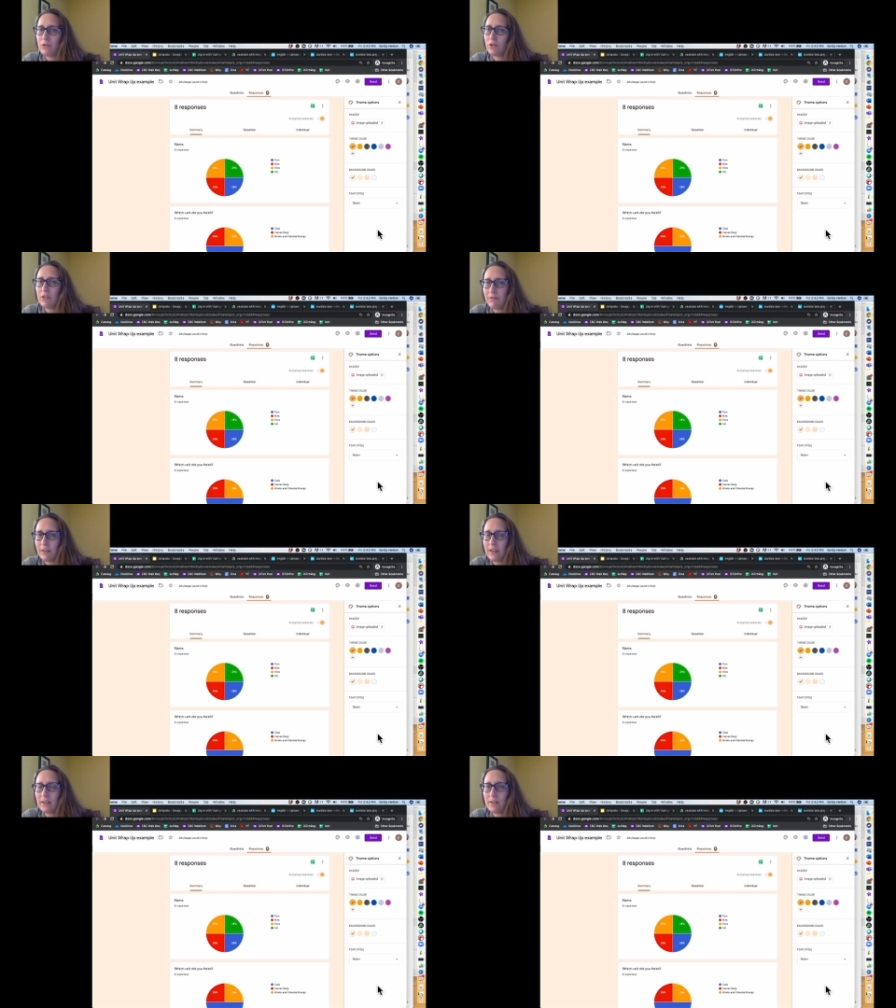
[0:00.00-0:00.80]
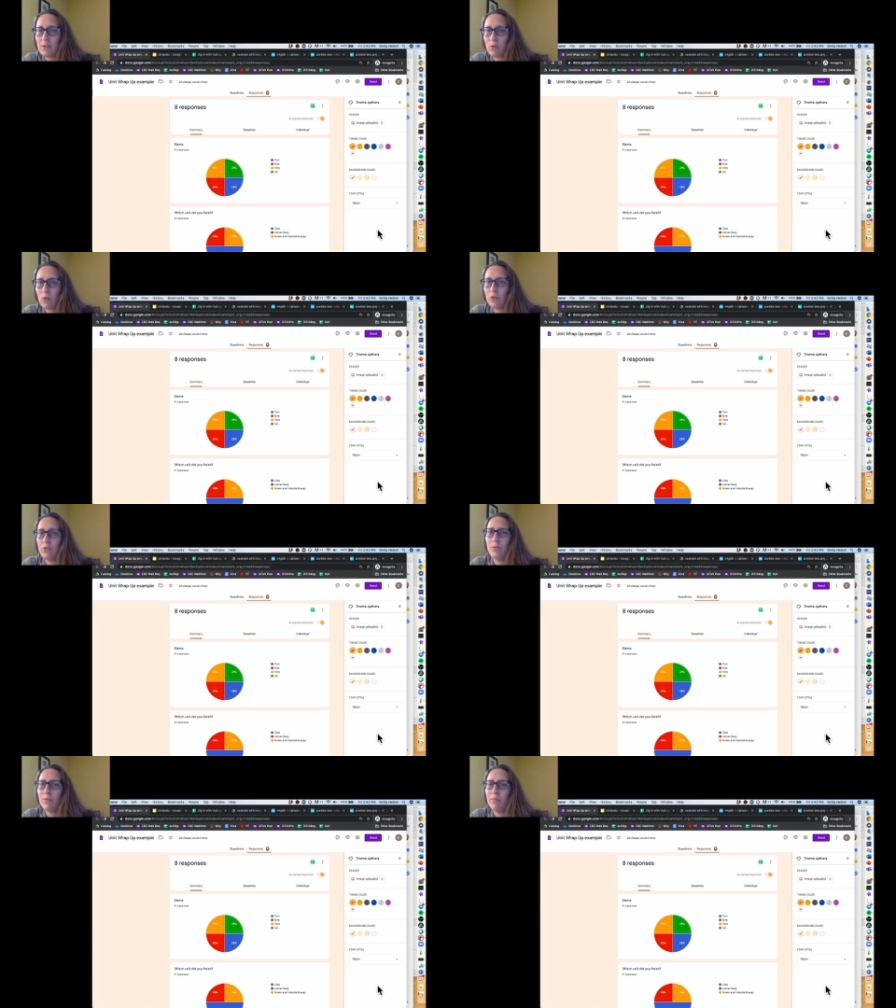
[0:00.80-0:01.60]
certificates or
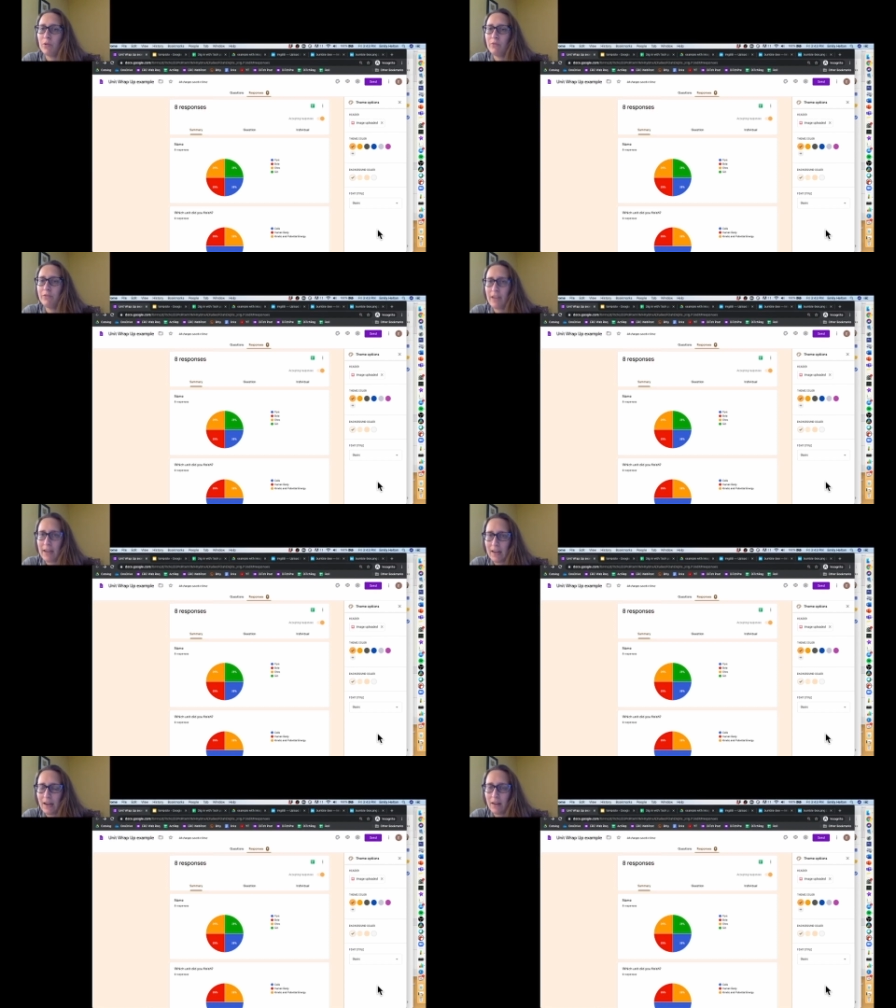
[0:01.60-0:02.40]
to remove data.